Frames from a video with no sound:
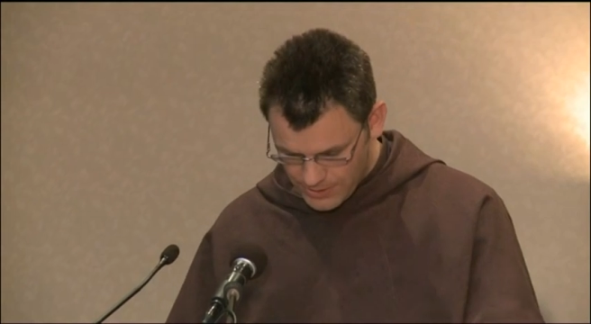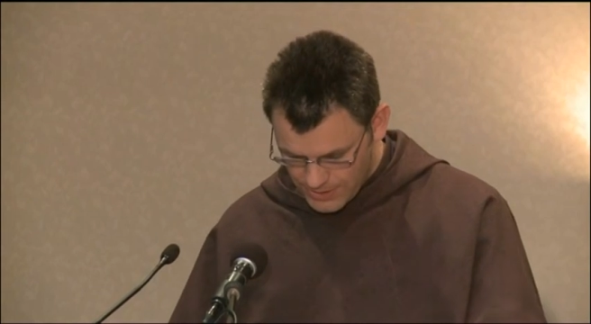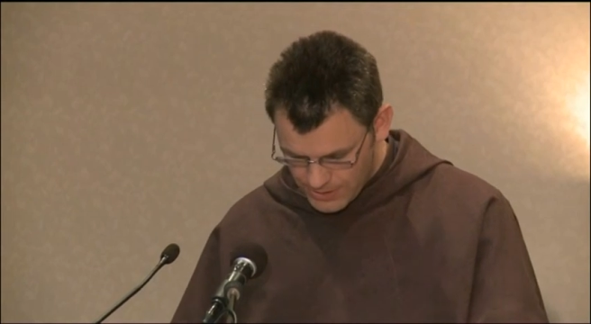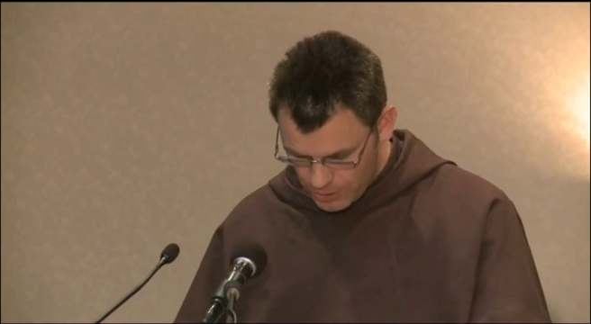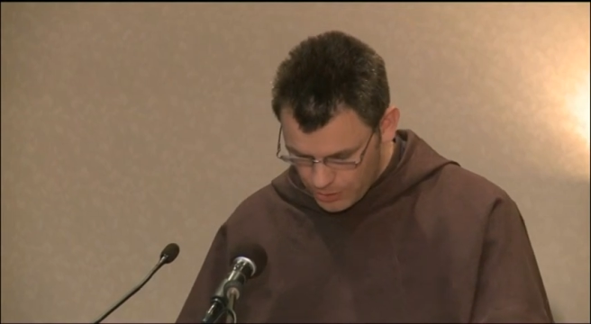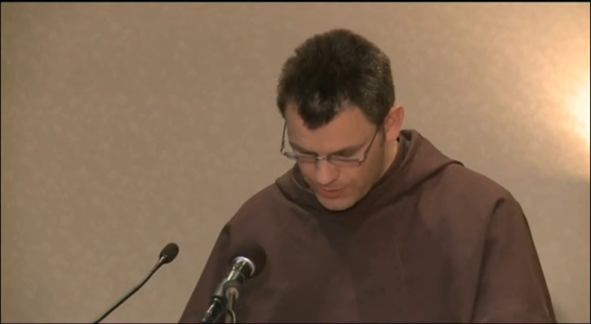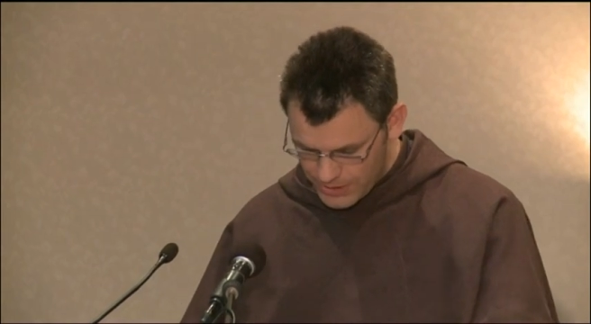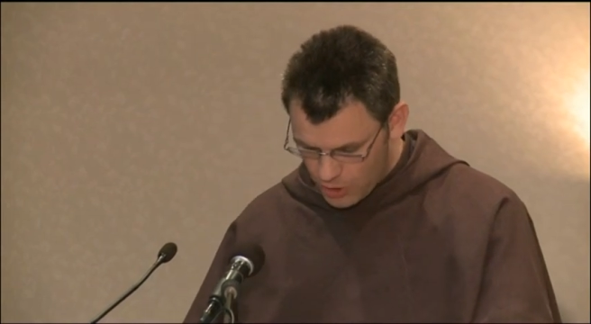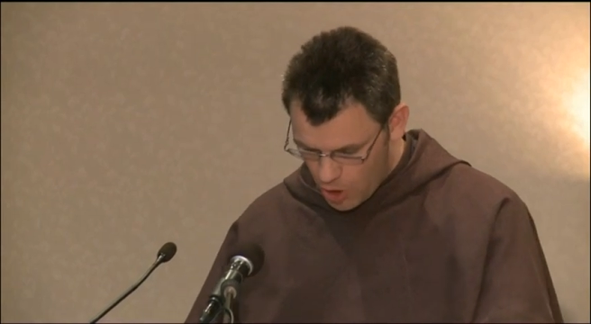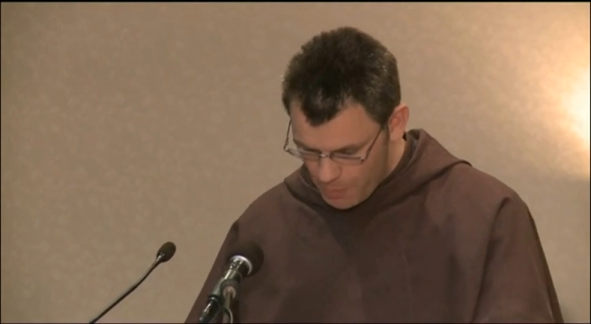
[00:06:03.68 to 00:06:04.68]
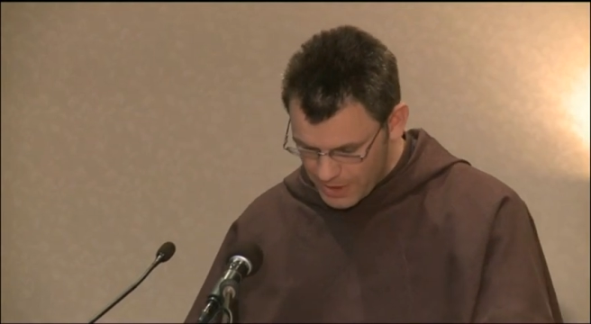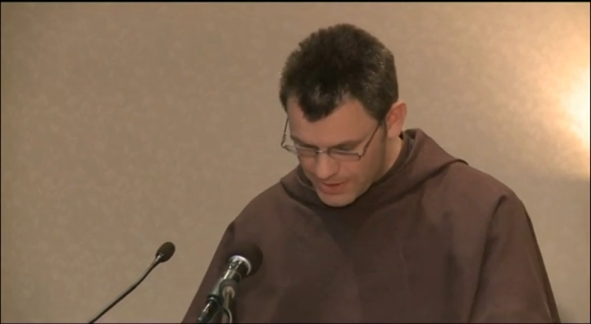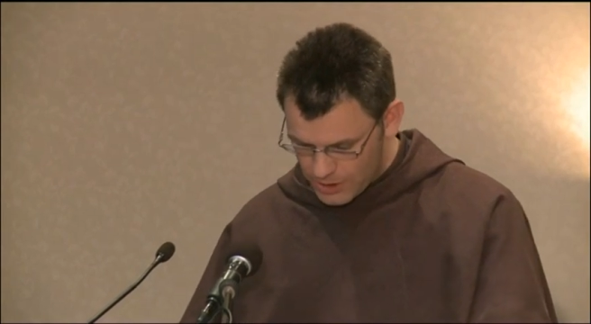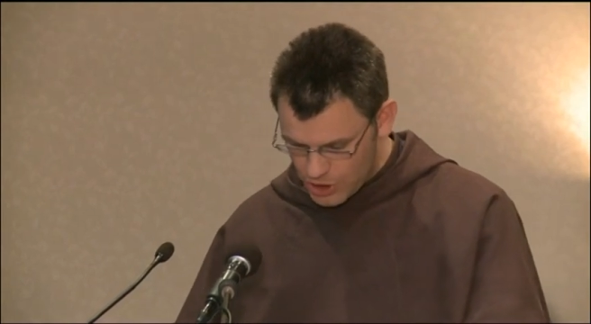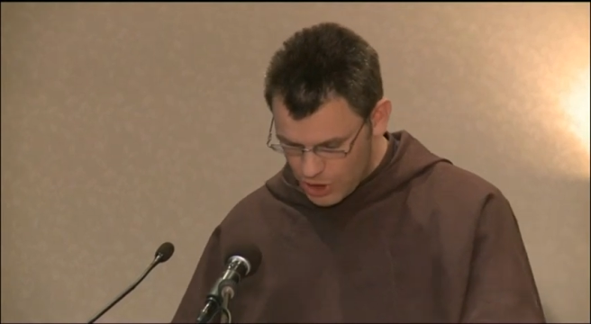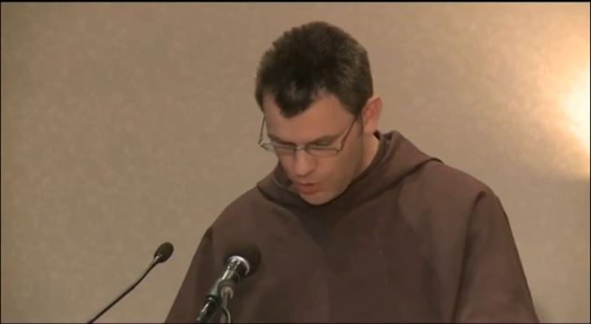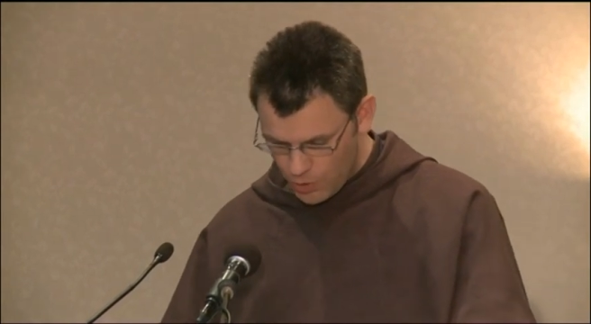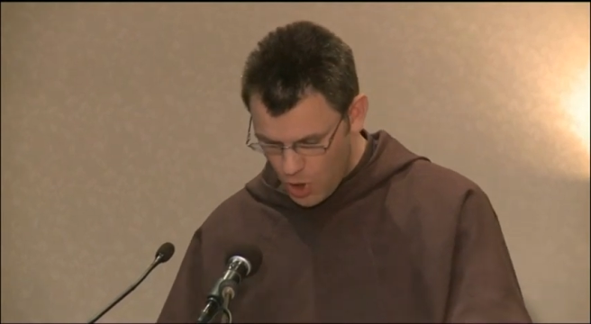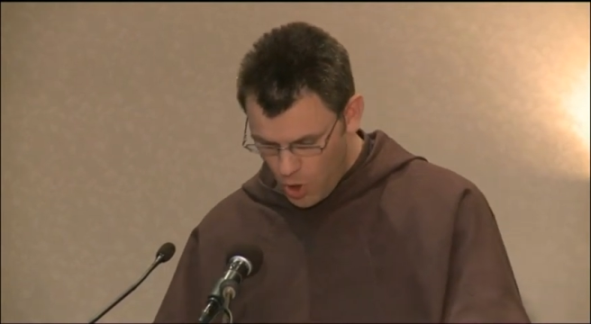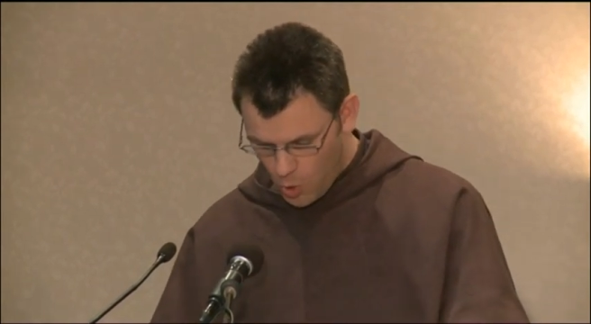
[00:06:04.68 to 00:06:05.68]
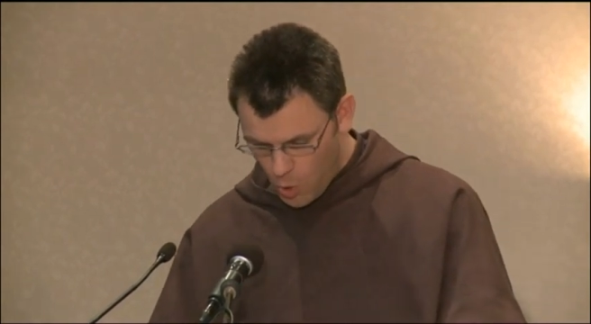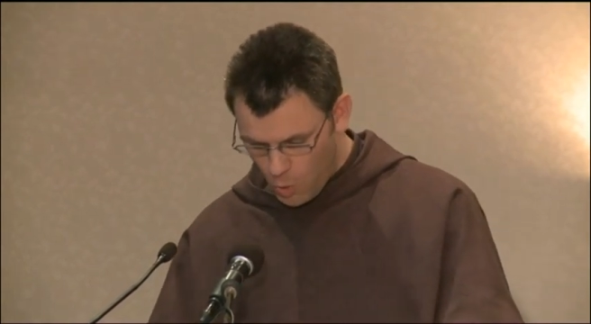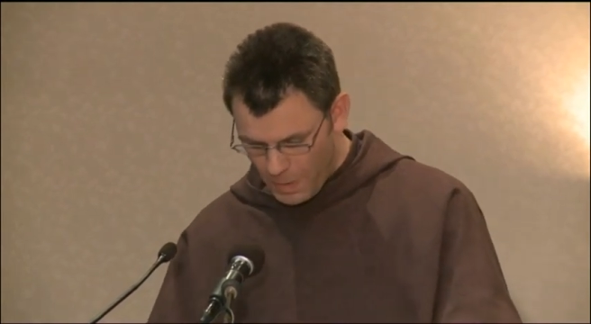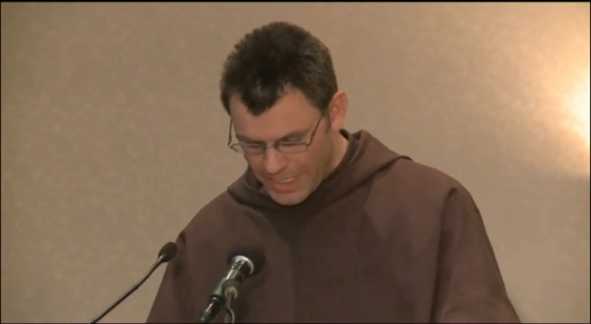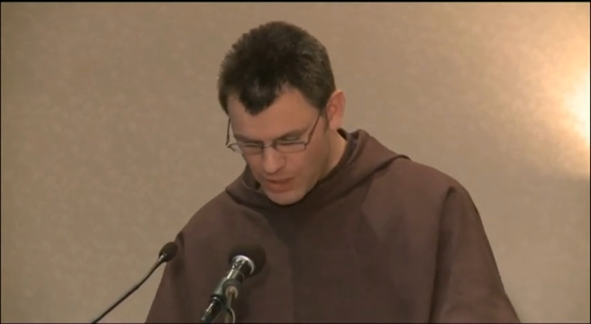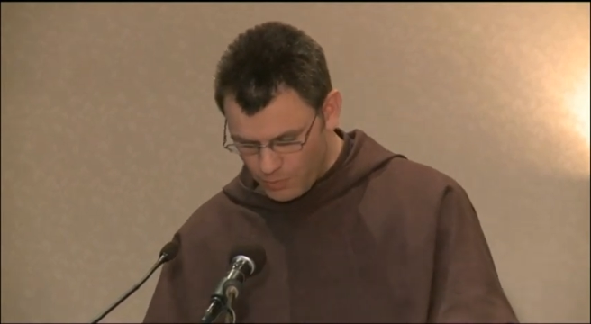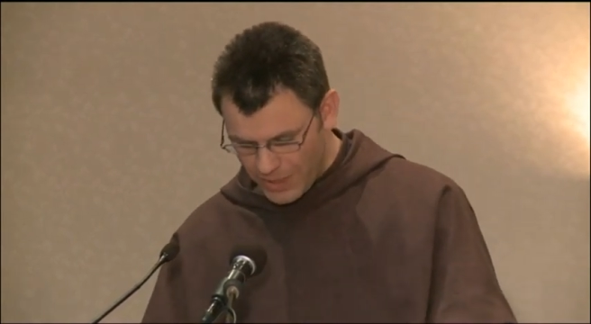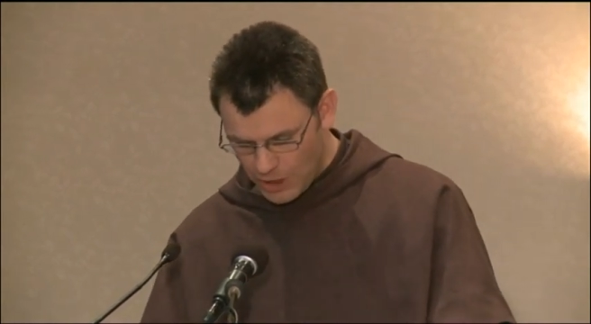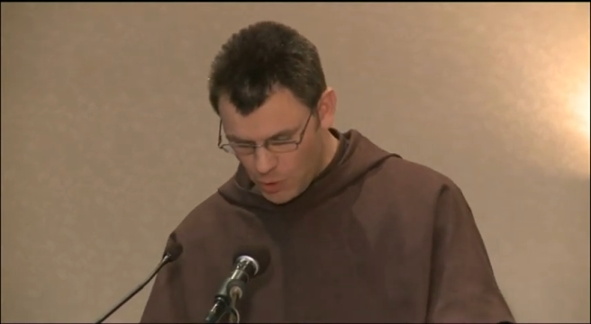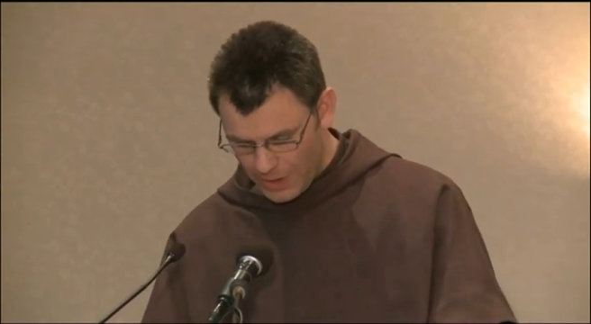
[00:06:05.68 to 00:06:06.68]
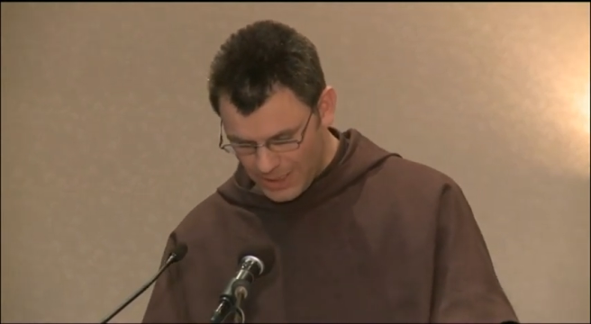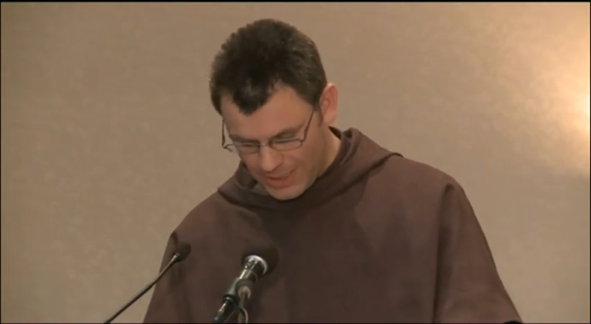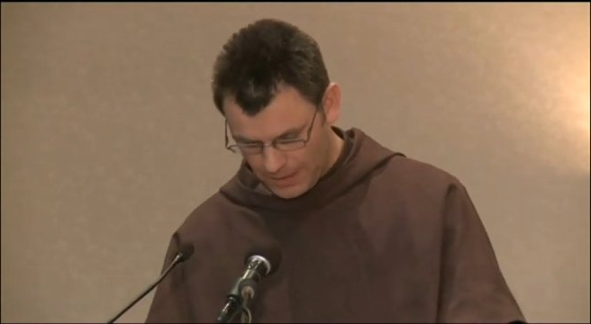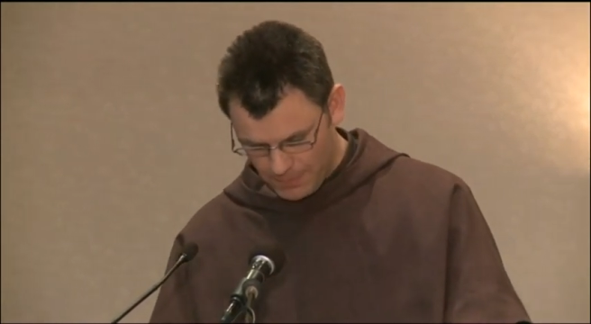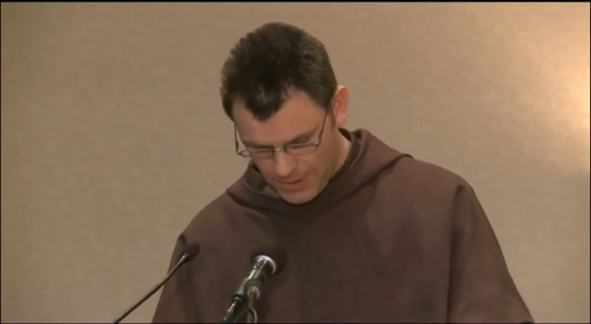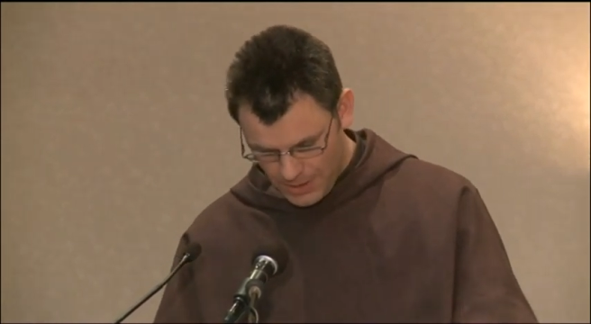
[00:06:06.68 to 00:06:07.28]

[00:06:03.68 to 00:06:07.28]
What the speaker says: her sister Lucy comments that she could always read quickly,